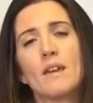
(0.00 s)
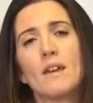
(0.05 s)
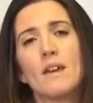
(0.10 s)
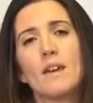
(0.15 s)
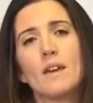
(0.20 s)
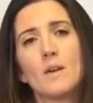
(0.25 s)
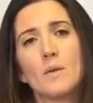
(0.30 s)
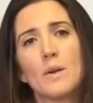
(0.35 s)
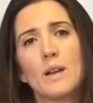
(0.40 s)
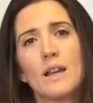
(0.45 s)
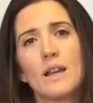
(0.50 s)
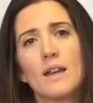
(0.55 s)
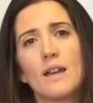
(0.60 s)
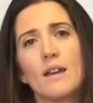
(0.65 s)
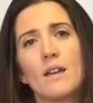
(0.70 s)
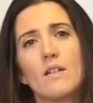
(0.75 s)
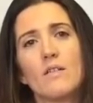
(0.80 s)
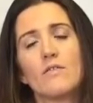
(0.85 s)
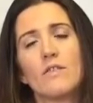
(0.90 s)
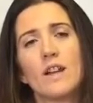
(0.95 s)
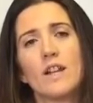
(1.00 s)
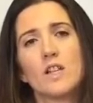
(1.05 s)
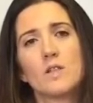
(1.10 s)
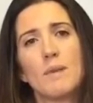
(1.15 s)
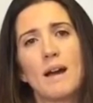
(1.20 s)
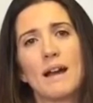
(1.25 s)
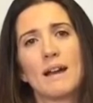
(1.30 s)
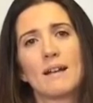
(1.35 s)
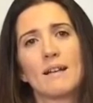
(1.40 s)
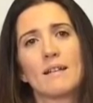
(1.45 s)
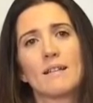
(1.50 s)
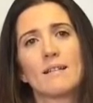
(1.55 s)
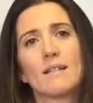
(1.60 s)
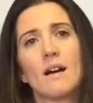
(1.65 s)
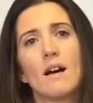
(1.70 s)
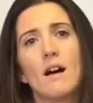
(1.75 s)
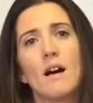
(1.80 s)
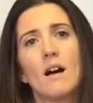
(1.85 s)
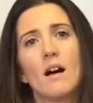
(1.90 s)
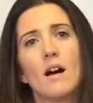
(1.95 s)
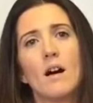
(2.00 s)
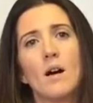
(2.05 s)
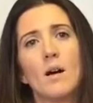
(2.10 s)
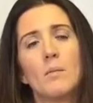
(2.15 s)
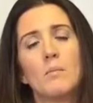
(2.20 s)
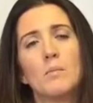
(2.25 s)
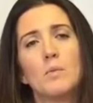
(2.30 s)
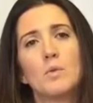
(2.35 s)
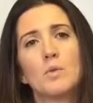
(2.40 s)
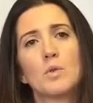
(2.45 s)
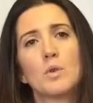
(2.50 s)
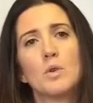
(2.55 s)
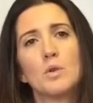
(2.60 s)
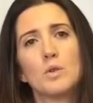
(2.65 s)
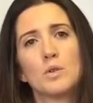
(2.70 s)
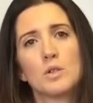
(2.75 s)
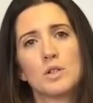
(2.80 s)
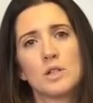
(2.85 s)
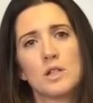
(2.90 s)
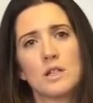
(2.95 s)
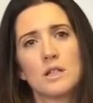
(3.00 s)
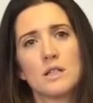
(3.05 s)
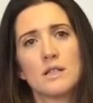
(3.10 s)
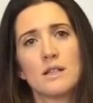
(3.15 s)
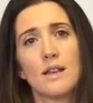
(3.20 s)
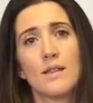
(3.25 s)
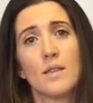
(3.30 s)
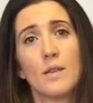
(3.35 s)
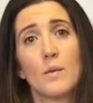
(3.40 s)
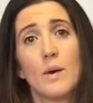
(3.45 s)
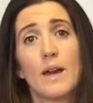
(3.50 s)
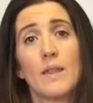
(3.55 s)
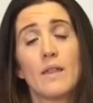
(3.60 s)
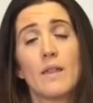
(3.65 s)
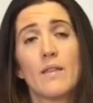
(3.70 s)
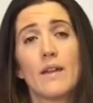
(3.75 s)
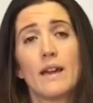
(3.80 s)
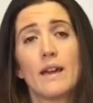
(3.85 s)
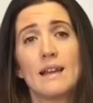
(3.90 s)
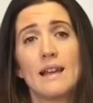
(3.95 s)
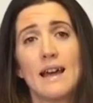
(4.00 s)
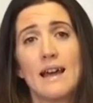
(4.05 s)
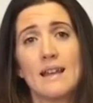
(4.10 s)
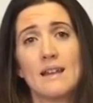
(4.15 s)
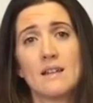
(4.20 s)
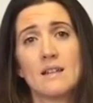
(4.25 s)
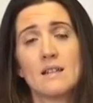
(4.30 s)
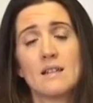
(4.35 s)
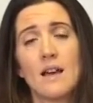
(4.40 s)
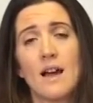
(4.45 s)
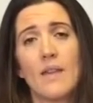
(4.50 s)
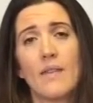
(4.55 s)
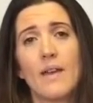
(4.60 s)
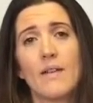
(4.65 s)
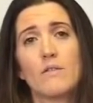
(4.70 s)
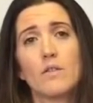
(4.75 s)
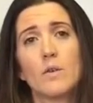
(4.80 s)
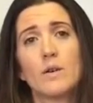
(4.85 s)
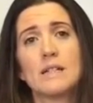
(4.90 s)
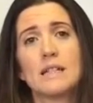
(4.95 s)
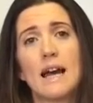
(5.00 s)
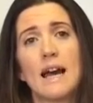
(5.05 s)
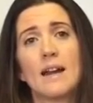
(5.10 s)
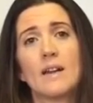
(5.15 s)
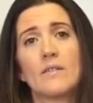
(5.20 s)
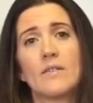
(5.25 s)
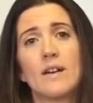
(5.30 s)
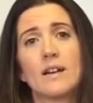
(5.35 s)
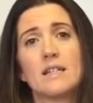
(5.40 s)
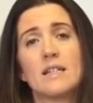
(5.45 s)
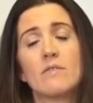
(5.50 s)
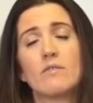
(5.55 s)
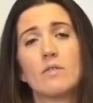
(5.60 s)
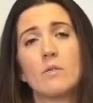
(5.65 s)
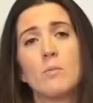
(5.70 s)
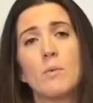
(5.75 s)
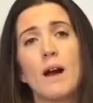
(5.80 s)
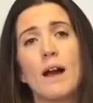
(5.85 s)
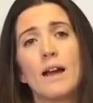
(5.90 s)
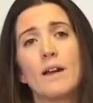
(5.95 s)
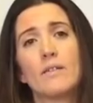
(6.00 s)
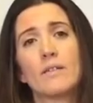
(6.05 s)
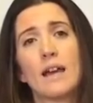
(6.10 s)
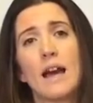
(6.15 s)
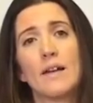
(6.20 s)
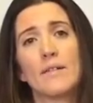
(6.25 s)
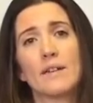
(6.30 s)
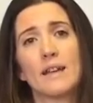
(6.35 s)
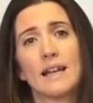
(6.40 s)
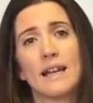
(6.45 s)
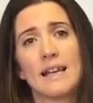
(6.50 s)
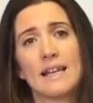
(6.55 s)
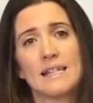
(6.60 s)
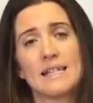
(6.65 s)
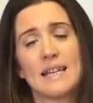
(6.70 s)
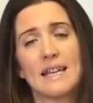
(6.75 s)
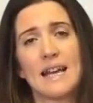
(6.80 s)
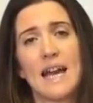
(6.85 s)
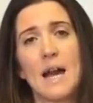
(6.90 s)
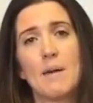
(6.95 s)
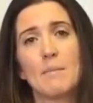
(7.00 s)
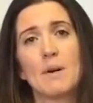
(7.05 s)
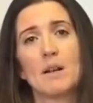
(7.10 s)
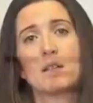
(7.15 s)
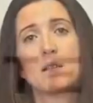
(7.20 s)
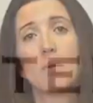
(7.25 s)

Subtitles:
Equally, French banks are more cautious in the way that they lend, and they've always had a very different way of calculating how much